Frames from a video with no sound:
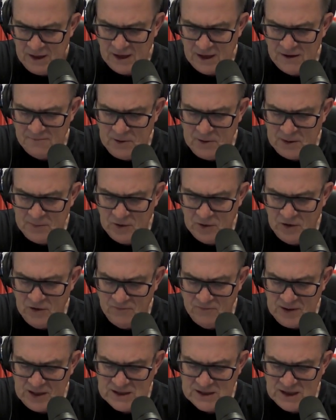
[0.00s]
The other people
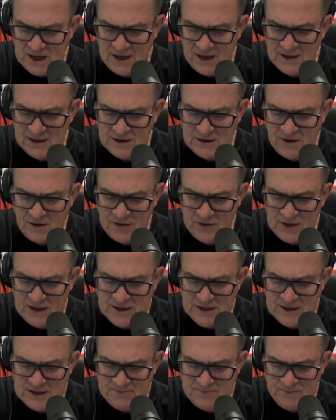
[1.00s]
who've been silent on
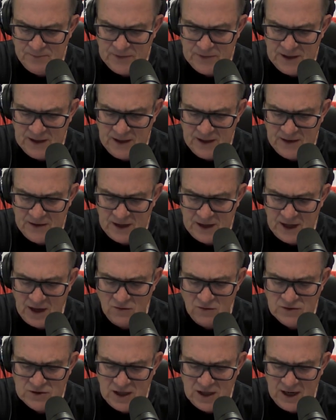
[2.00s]
this the
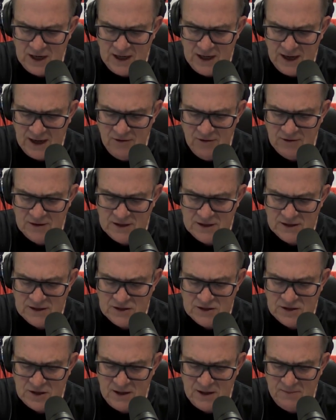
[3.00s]
Culture and
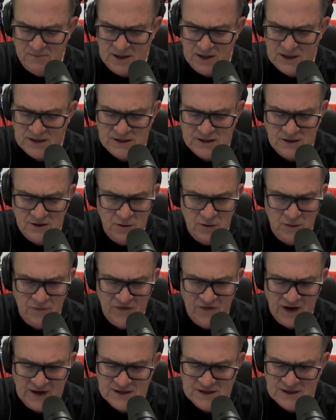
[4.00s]
Heritage Minister who
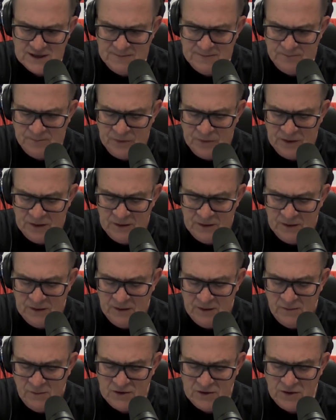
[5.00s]
funds it
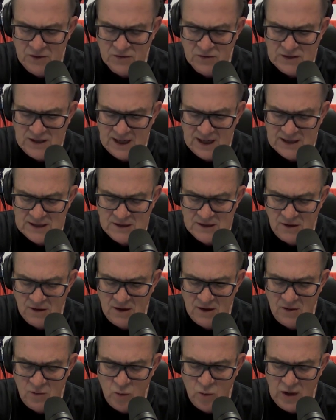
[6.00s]
with your tax
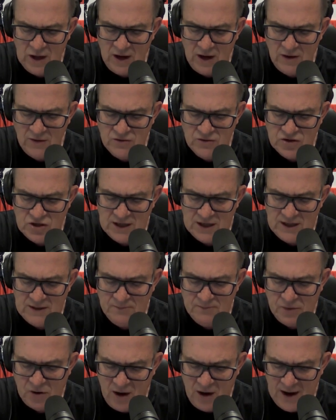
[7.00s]
dollar, Willow
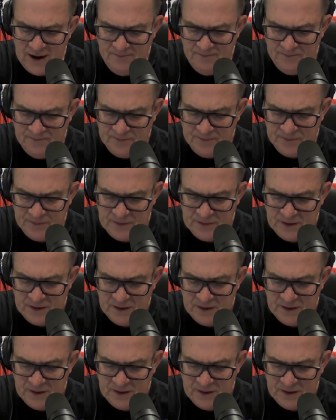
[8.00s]
Jean Prime.